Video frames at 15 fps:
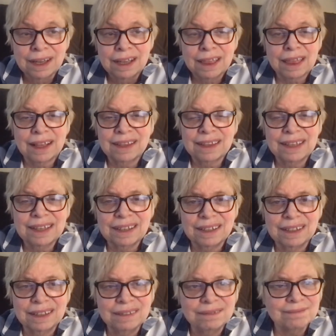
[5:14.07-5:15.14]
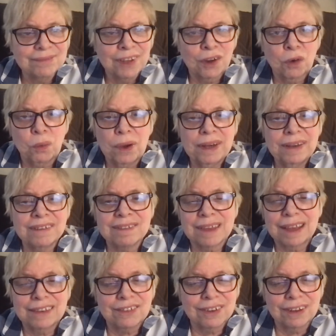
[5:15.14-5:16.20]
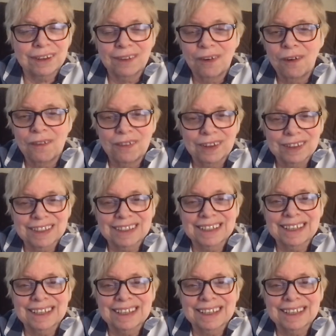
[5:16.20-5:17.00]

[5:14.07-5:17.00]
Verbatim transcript: It's a little quintessential old